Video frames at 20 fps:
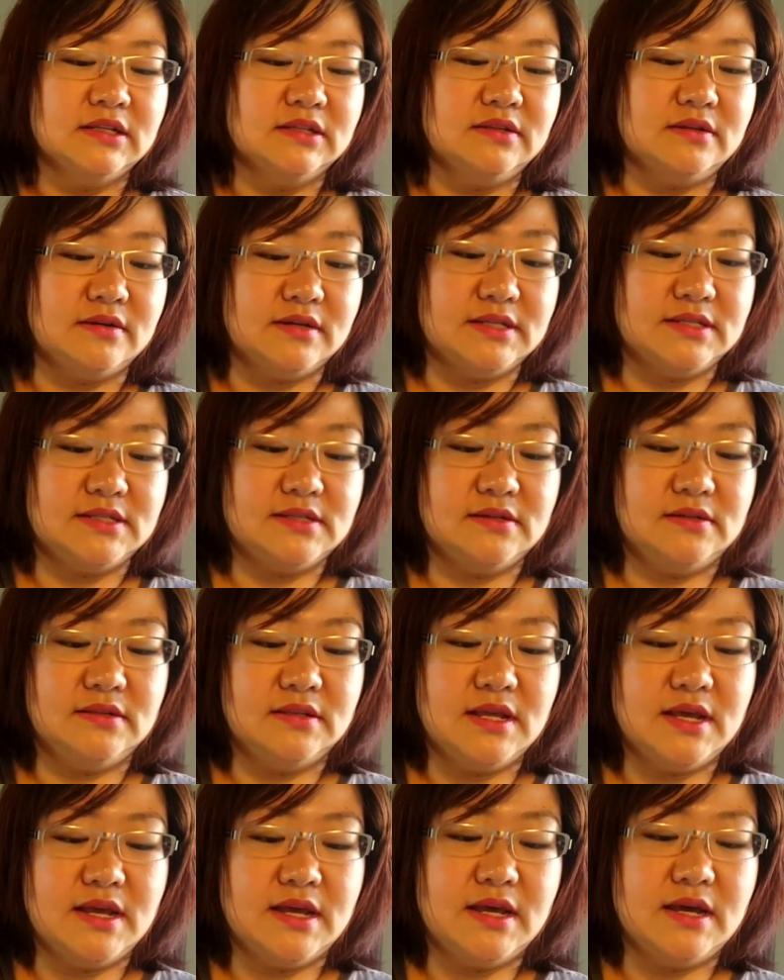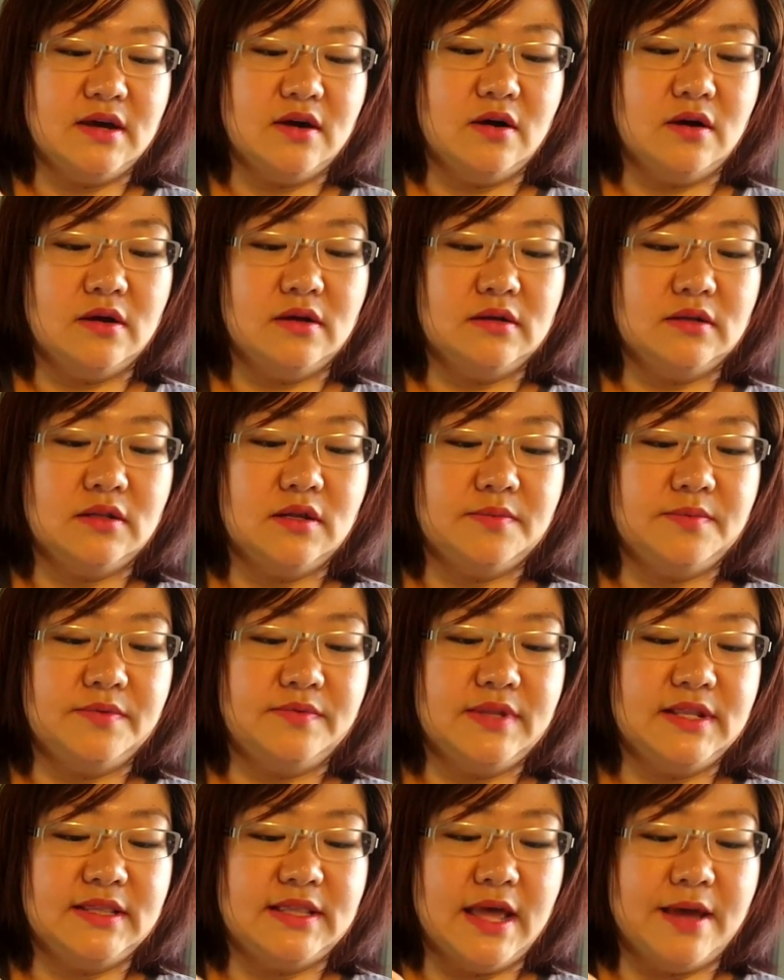drizzle it on top
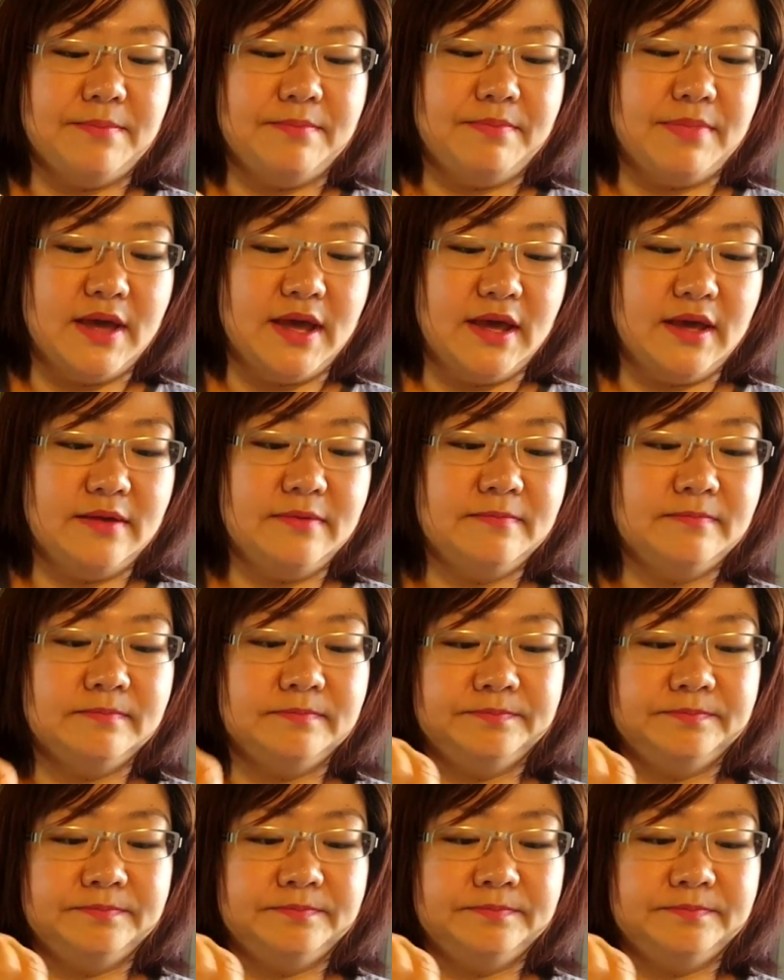of the tempeh.